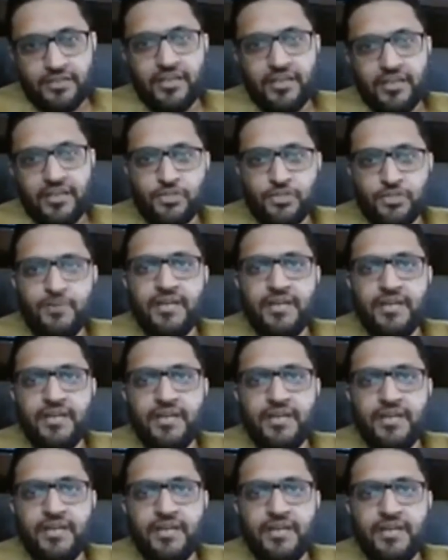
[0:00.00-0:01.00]
HP and
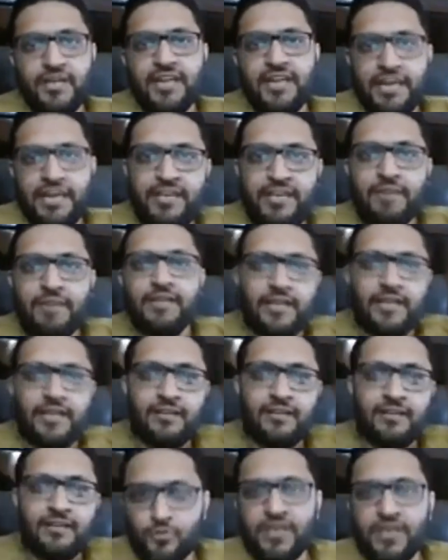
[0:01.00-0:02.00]
IBM and, and,
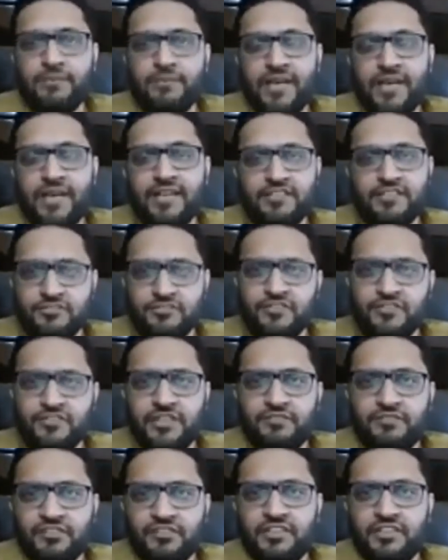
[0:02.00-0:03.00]
and too many brands. It was,
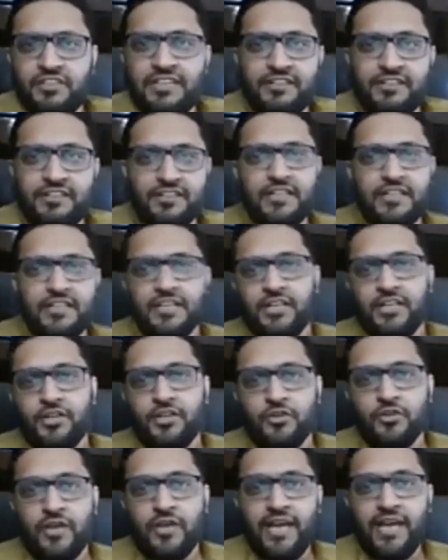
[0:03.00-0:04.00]
it was a dealer,
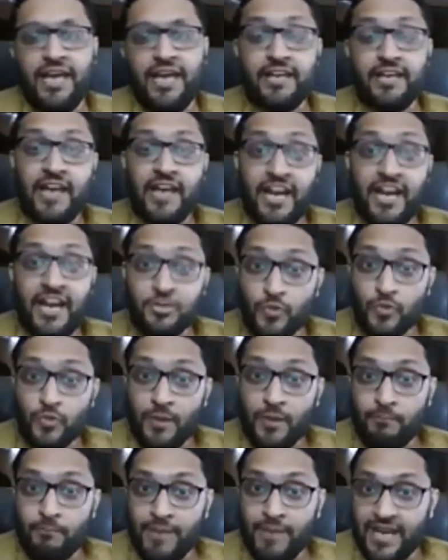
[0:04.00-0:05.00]
and I took
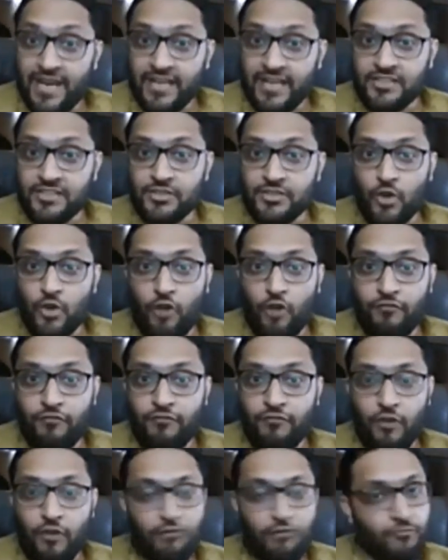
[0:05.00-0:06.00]
a pay cut of
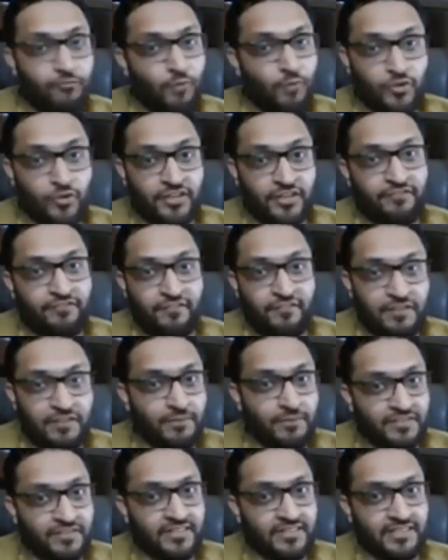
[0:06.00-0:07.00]
of more than fifty
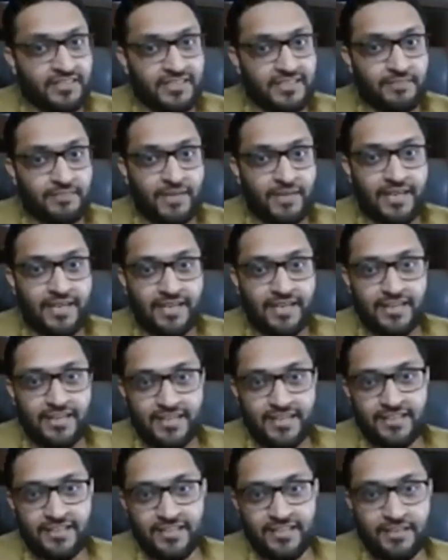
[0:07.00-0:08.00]
percent in my
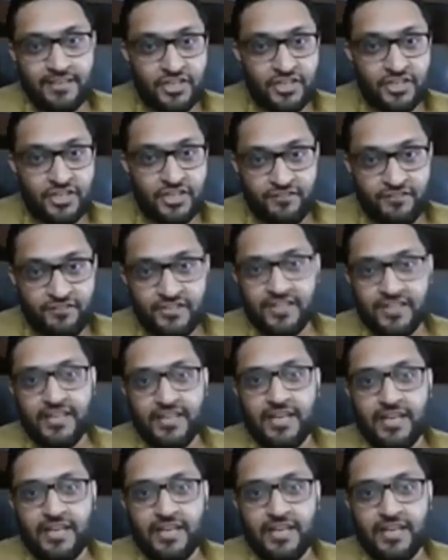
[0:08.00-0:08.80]
in my shift.